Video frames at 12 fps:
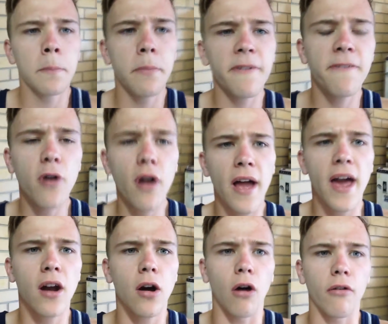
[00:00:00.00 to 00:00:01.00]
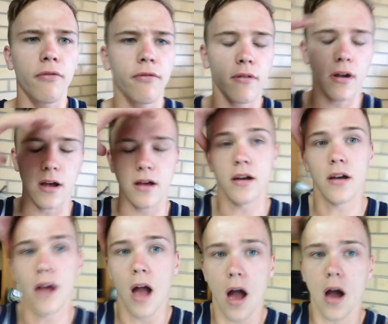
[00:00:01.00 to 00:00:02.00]
Before I head off,
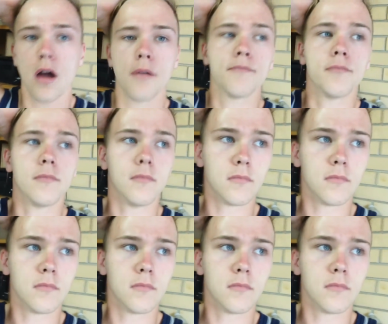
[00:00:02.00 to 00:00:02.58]
that's